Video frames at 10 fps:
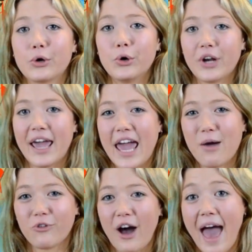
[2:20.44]
in the corner here,
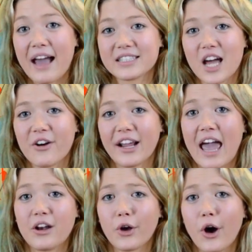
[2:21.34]
we've got
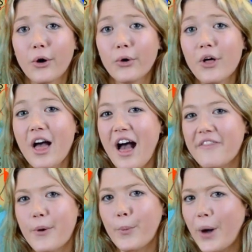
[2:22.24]
ex-Hurricane Nicole
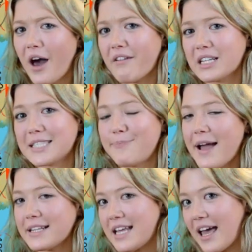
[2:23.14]
that we are
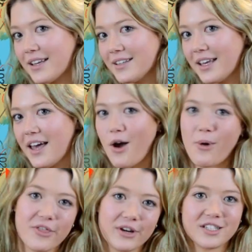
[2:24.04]
expecting,
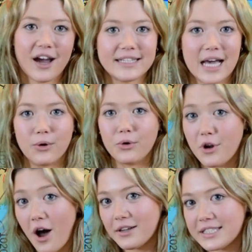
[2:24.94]
whether it dies out or
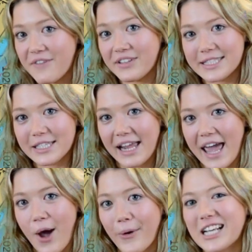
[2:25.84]
not, if it's still
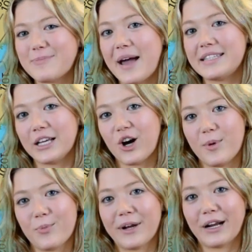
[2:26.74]
here, we're expecting it'll
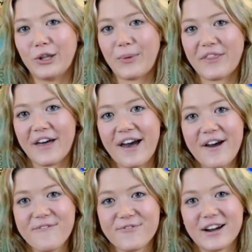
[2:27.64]
be bringing the weather
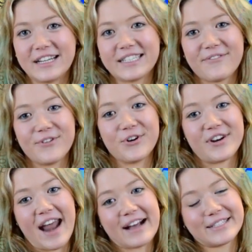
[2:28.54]
for us for
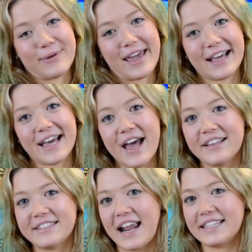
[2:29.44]
next week.
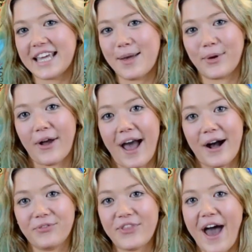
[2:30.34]
So let's keep an eye
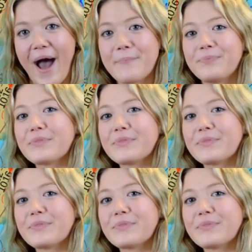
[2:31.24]
out there.